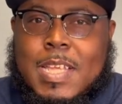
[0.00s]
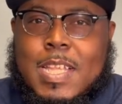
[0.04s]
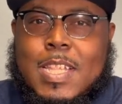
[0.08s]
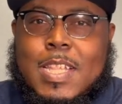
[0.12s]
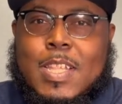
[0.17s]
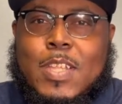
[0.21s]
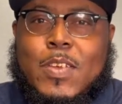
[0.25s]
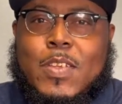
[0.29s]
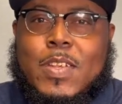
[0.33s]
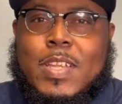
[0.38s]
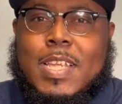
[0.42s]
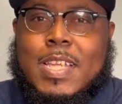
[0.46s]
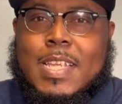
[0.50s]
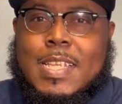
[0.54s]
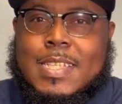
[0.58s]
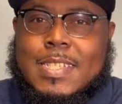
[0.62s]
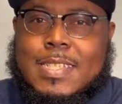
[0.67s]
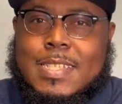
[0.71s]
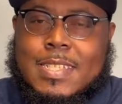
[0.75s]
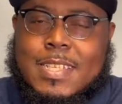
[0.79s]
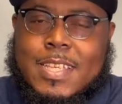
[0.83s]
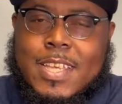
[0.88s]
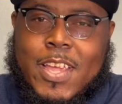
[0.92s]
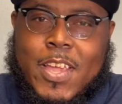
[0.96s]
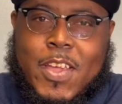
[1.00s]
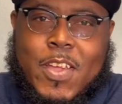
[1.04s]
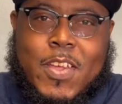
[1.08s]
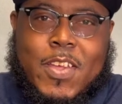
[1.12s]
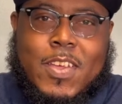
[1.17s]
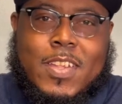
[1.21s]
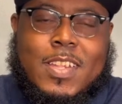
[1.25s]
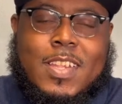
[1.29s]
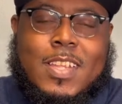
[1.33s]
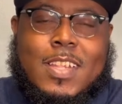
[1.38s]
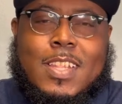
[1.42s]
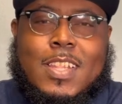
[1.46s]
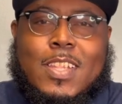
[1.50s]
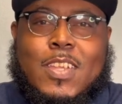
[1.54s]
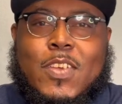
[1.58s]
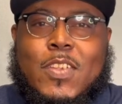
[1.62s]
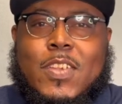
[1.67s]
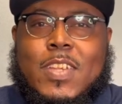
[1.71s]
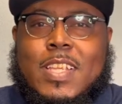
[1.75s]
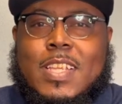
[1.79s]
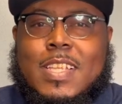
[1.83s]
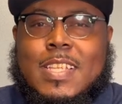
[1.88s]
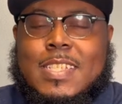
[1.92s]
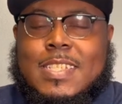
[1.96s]
learning his character,
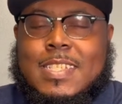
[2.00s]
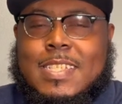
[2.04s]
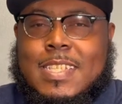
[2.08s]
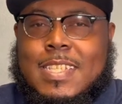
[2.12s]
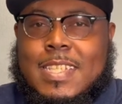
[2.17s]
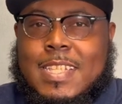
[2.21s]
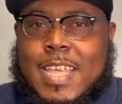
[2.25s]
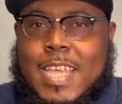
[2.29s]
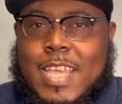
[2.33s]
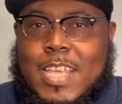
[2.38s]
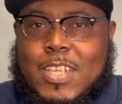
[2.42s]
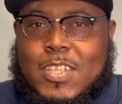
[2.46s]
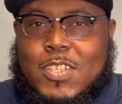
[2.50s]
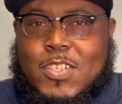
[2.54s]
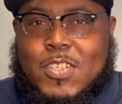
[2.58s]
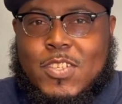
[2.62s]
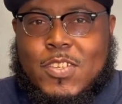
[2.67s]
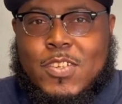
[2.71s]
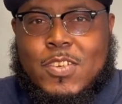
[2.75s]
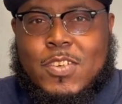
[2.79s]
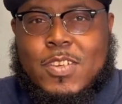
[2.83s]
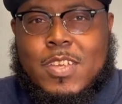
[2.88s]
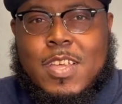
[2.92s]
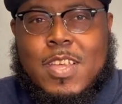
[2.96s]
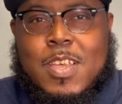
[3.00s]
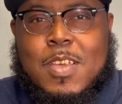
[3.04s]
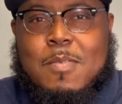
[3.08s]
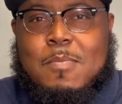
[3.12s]
learning his nature.